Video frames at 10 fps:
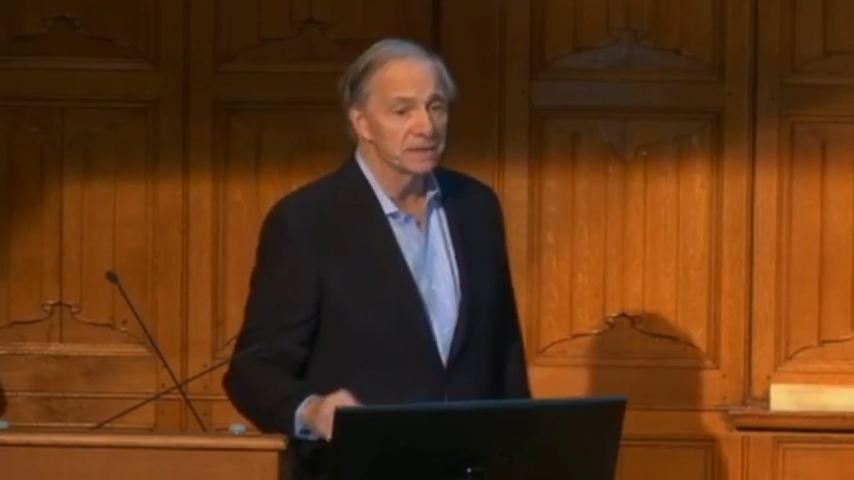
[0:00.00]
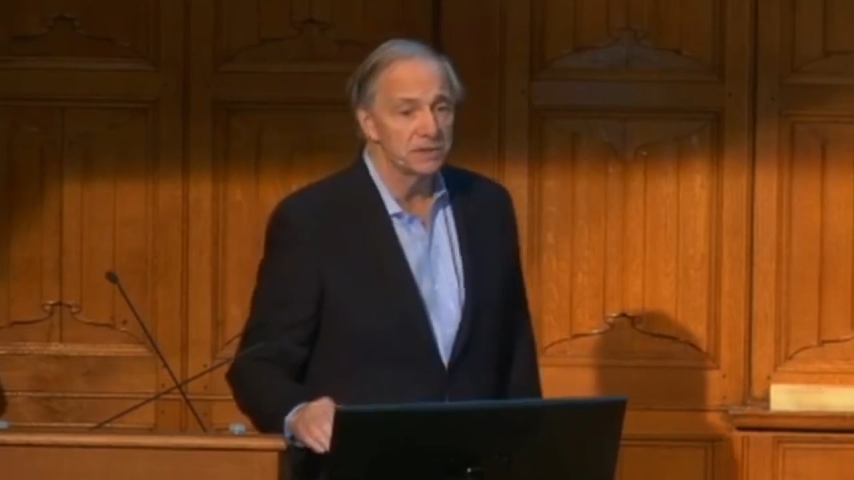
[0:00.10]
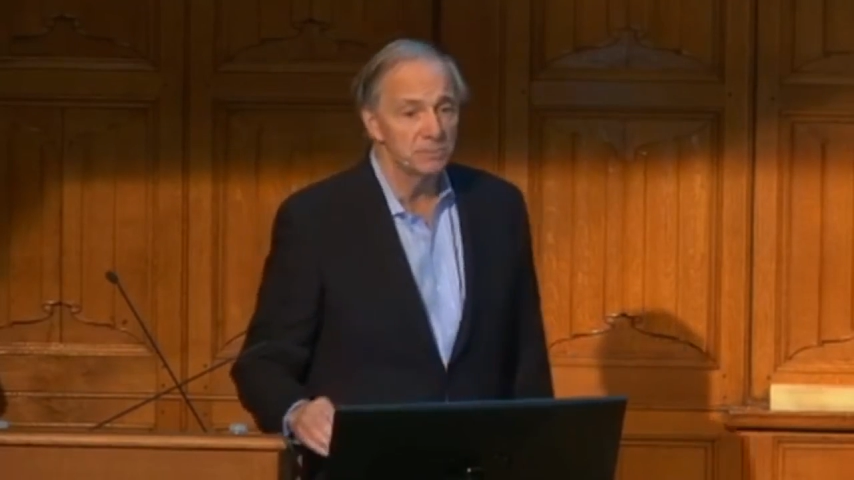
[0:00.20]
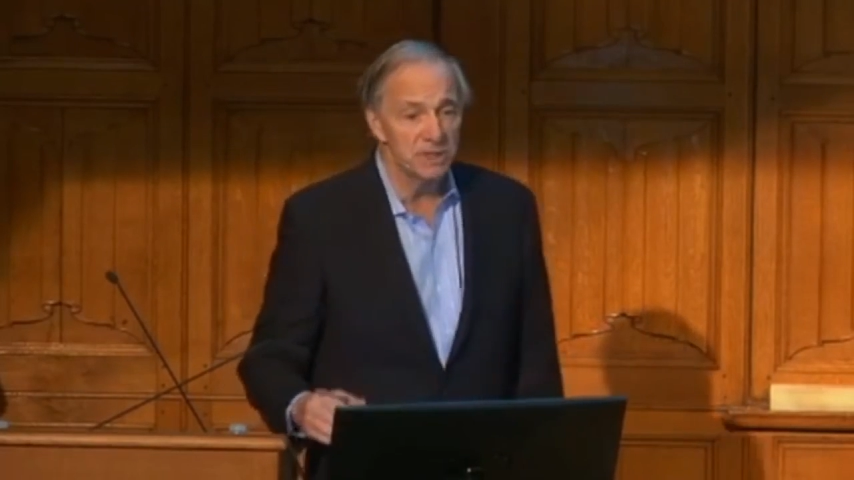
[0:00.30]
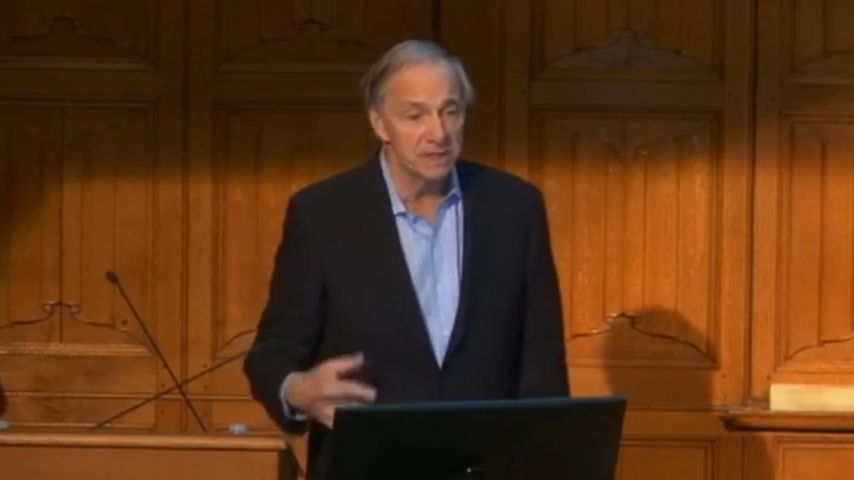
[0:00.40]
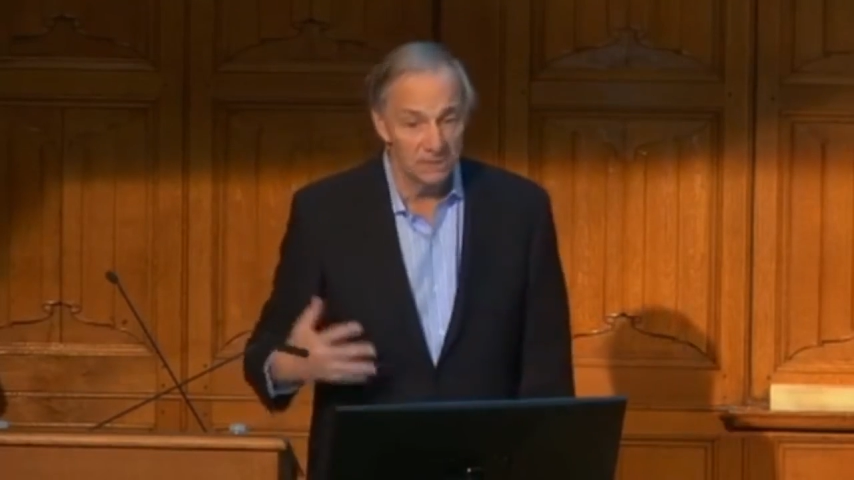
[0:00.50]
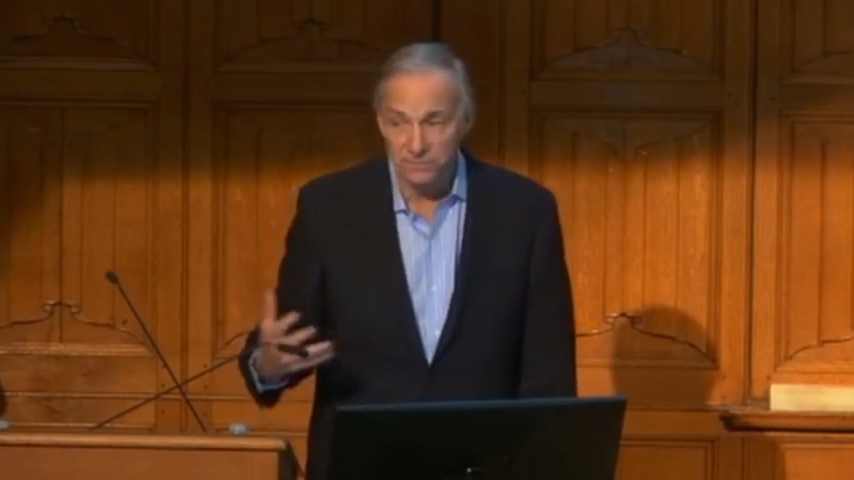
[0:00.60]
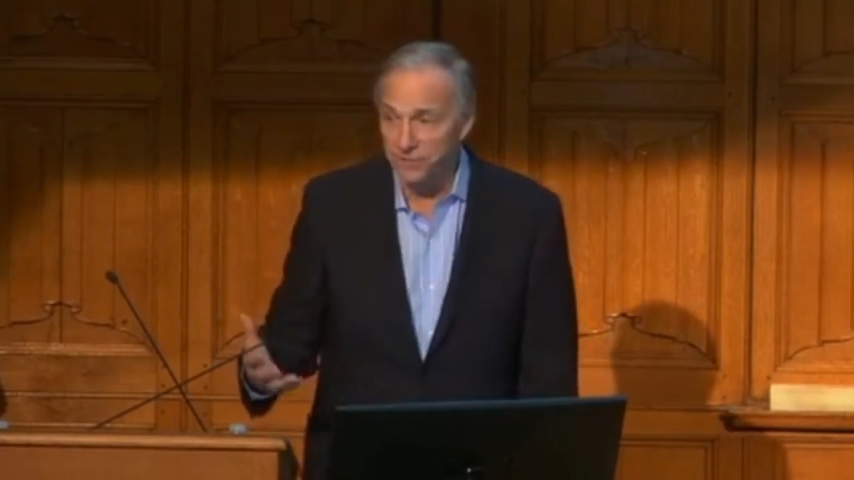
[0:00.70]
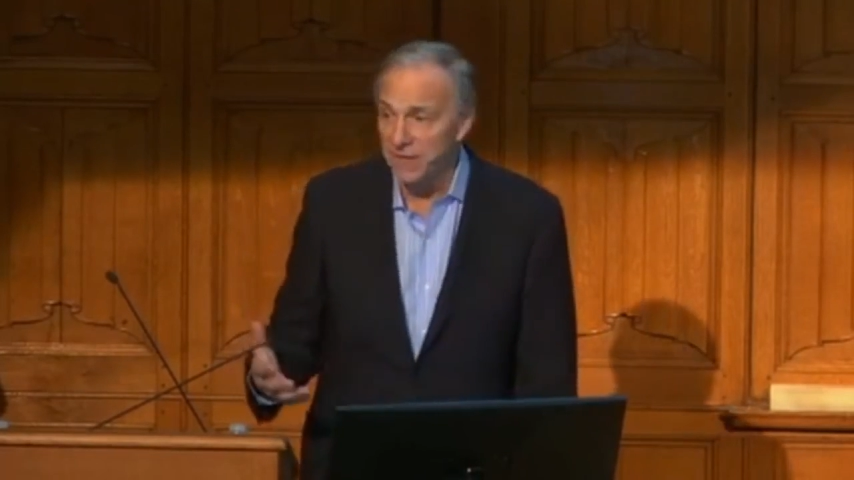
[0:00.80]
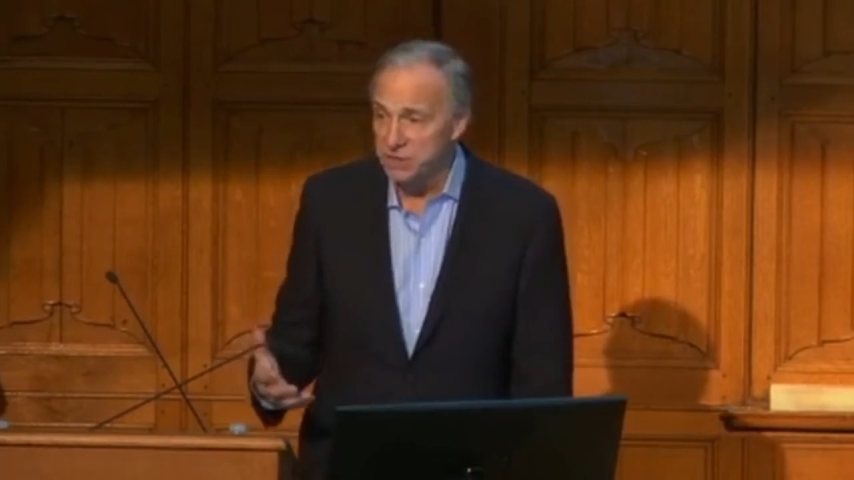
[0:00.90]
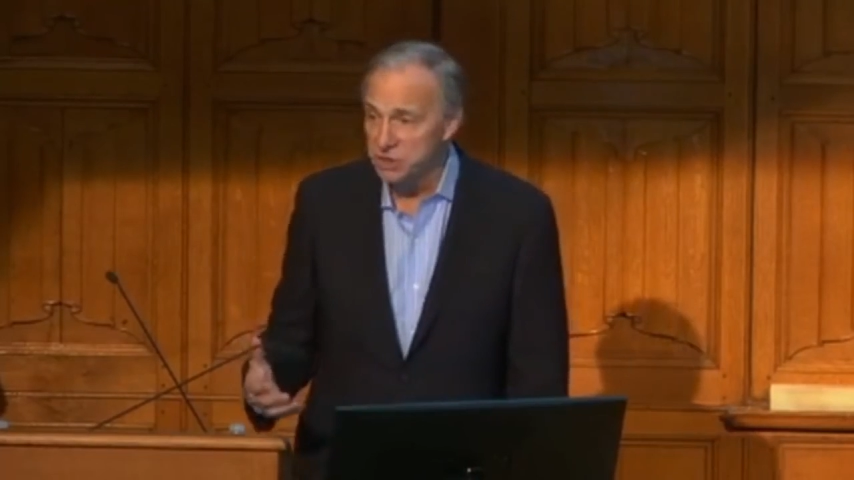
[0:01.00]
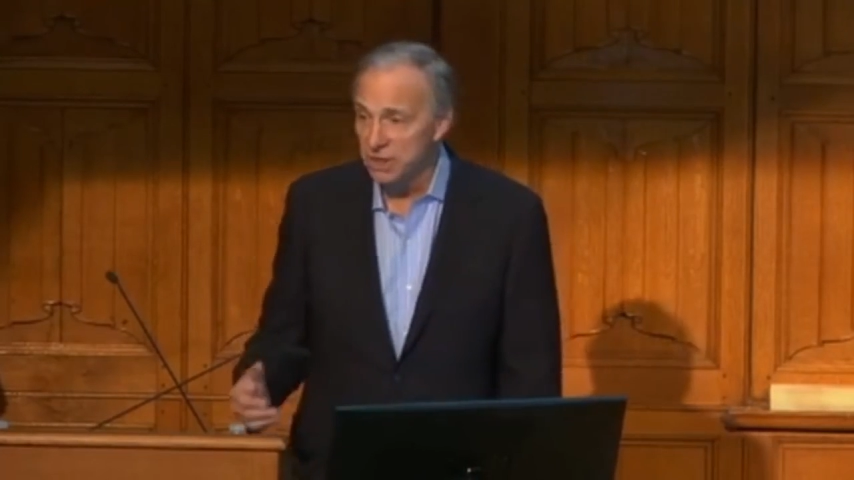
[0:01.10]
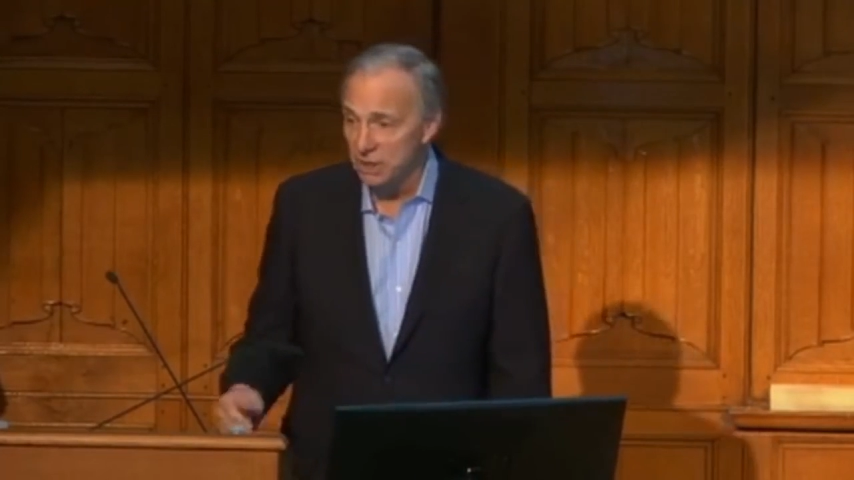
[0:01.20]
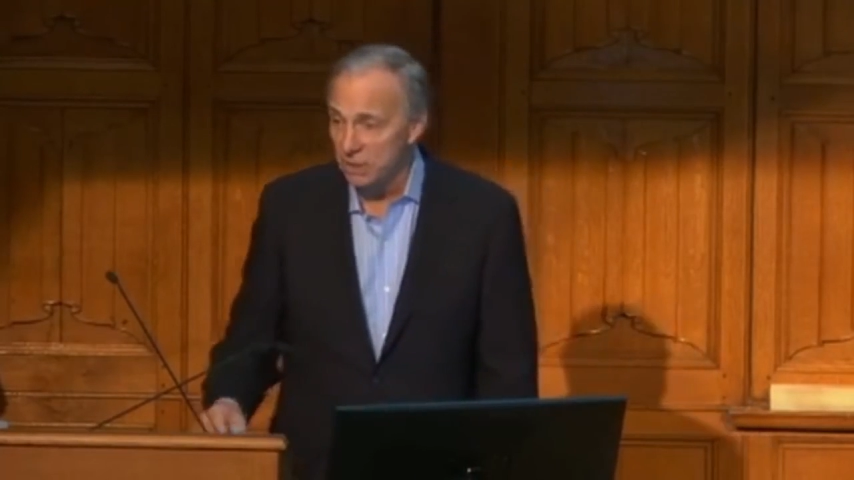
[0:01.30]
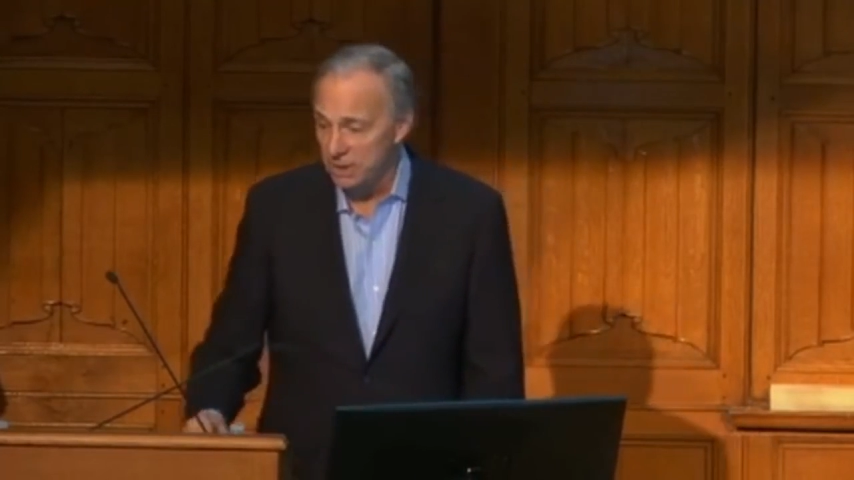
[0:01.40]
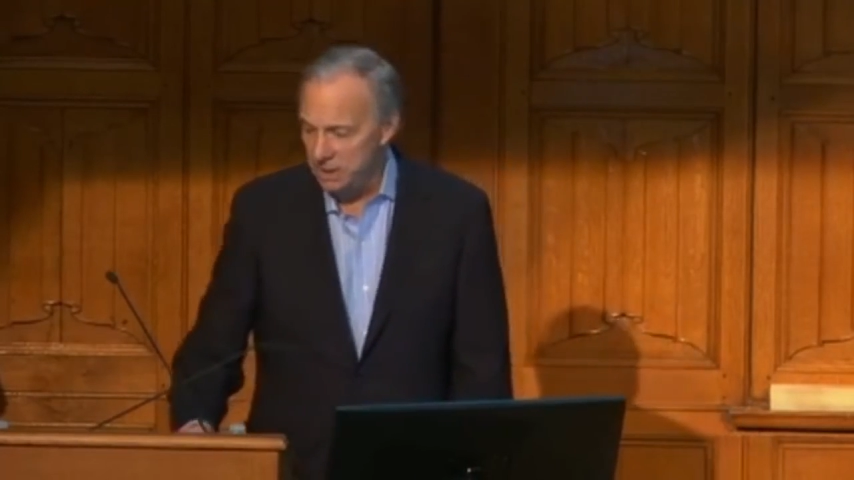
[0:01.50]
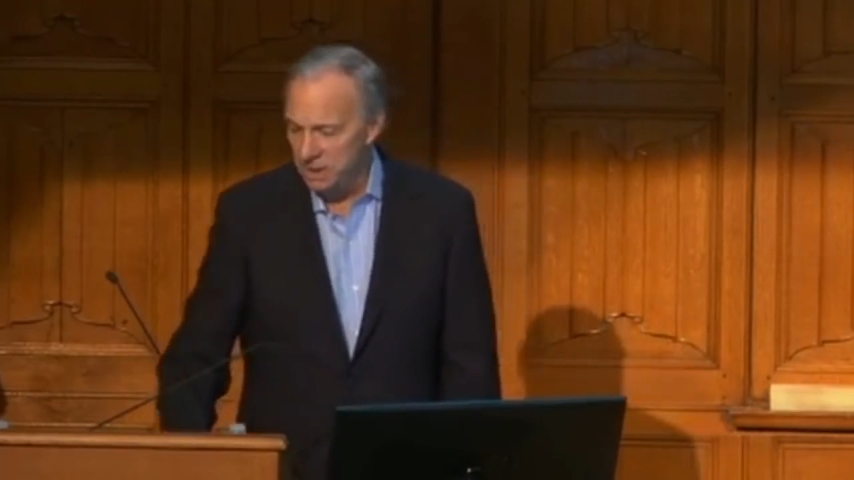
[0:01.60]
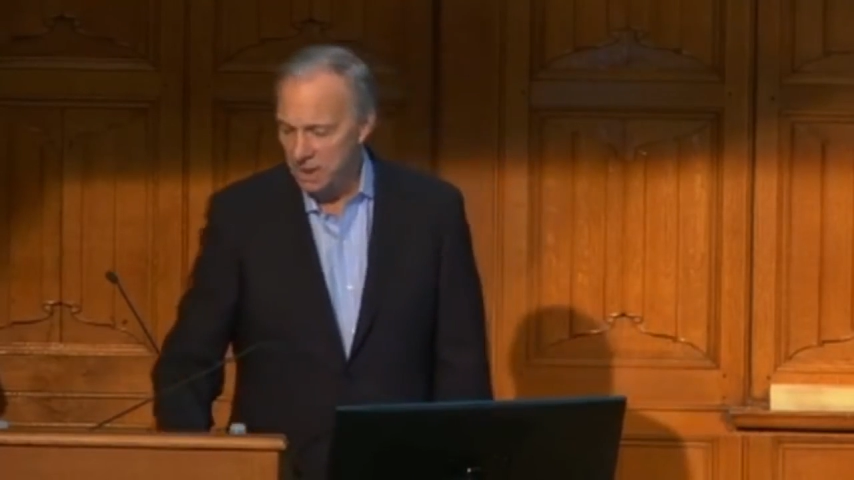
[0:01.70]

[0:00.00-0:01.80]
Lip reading: to be an inflationary